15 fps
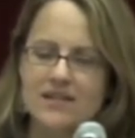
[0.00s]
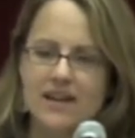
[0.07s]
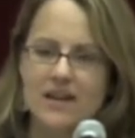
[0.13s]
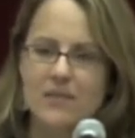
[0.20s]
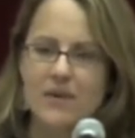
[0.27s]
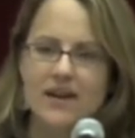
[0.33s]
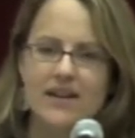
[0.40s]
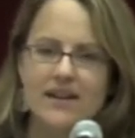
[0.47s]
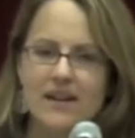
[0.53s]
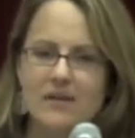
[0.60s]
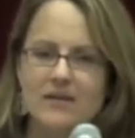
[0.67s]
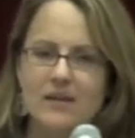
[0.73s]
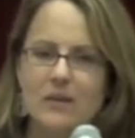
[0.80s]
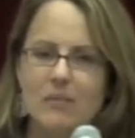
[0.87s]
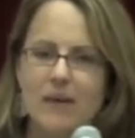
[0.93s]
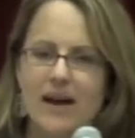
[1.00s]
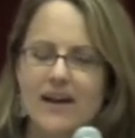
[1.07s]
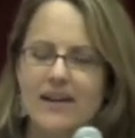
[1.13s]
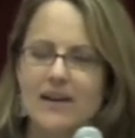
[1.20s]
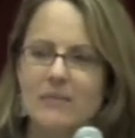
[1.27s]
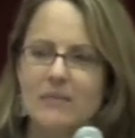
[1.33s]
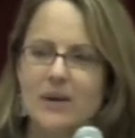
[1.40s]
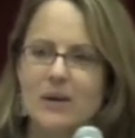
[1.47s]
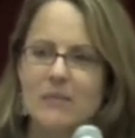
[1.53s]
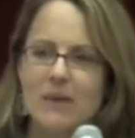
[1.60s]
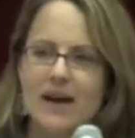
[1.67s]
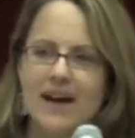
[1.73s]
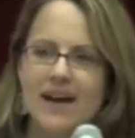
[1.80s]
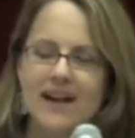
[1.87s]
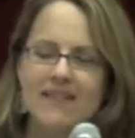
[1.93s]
getting ready to pack up and come back.